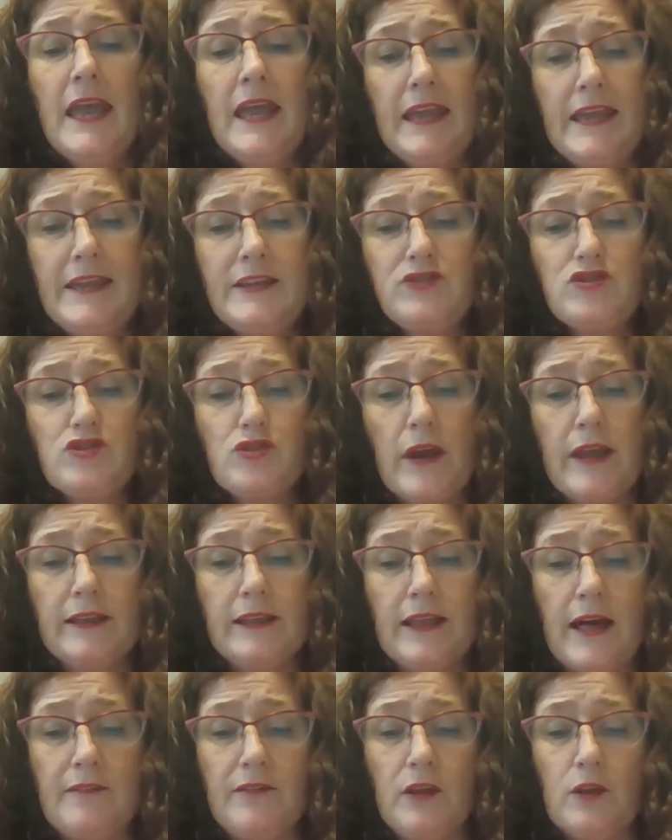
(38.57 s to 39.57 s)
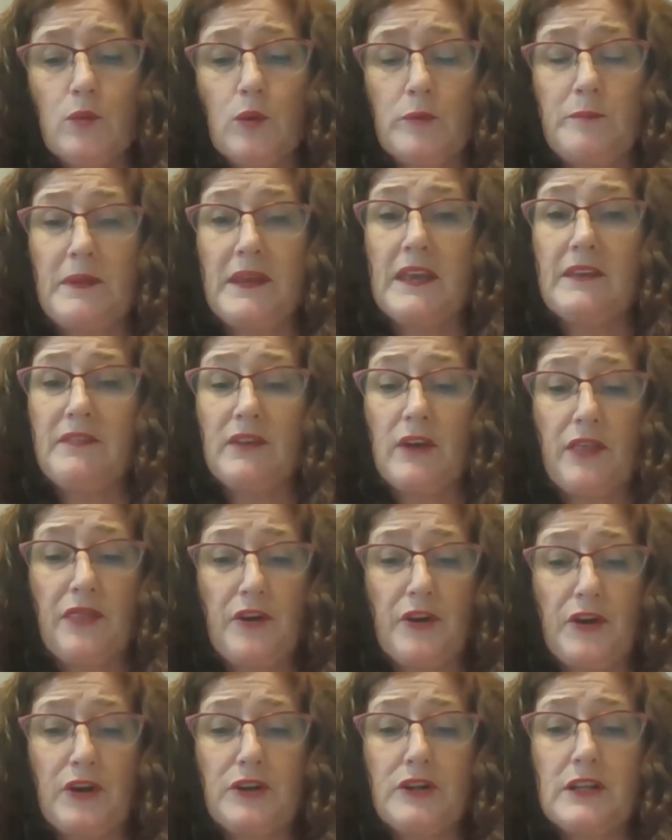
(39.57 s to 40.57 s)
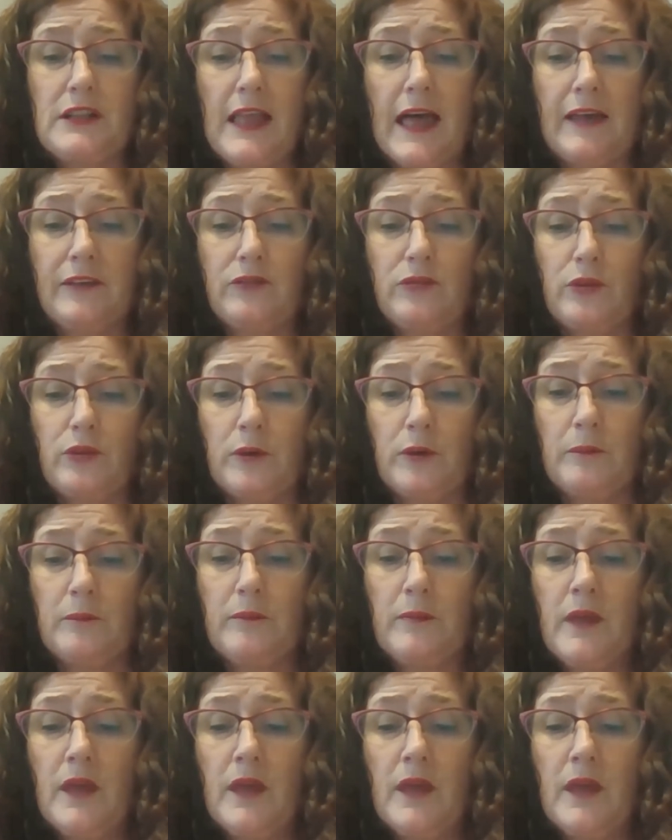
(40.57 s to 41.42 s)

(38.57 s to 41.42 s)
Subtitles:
Each grade level would be given a third classroom